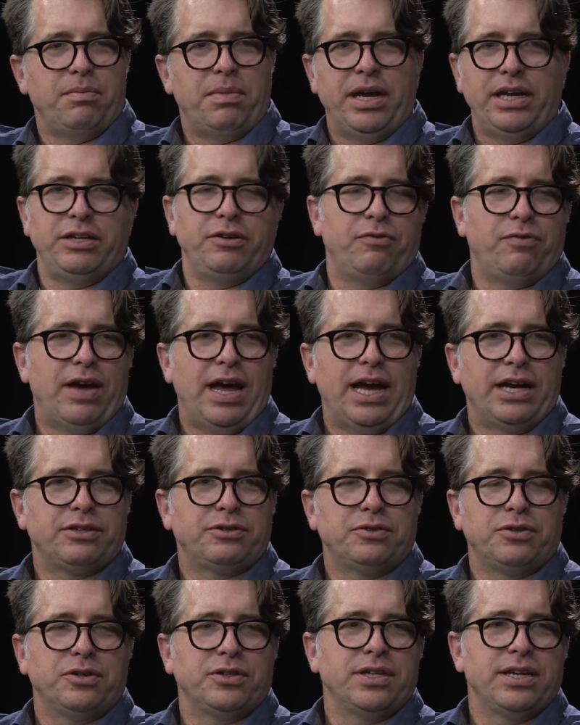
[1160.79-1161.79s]

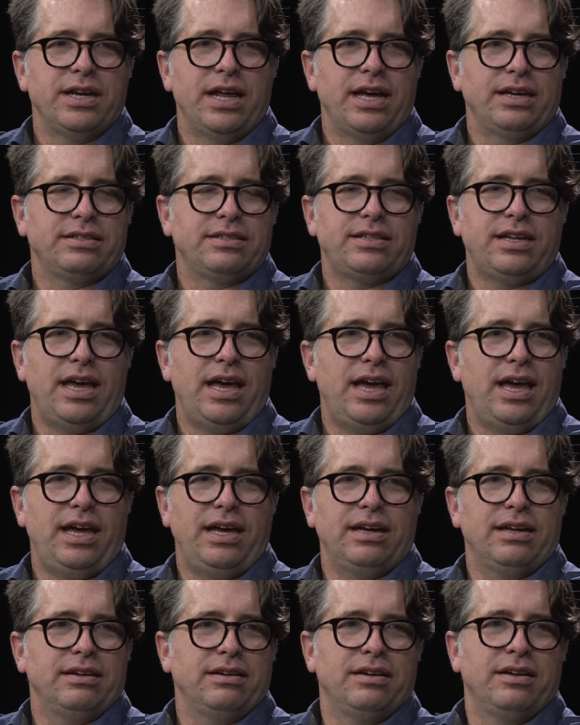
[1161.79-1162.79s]
manufacturer the next
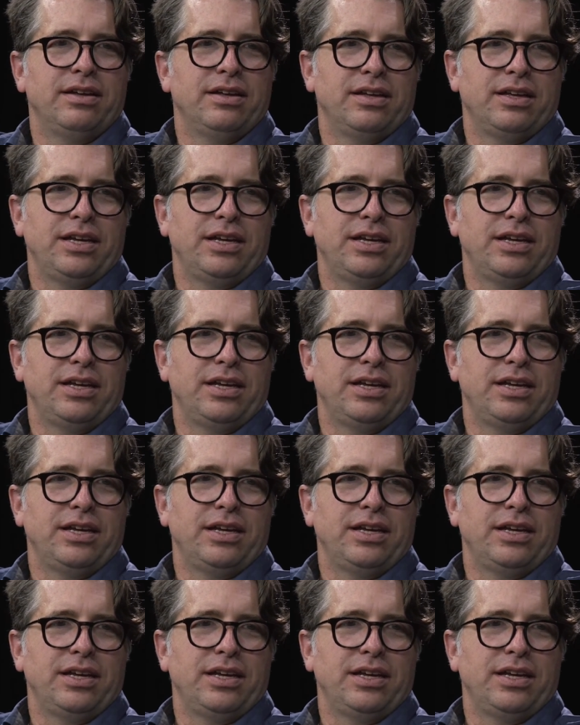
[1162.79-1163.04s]
day, and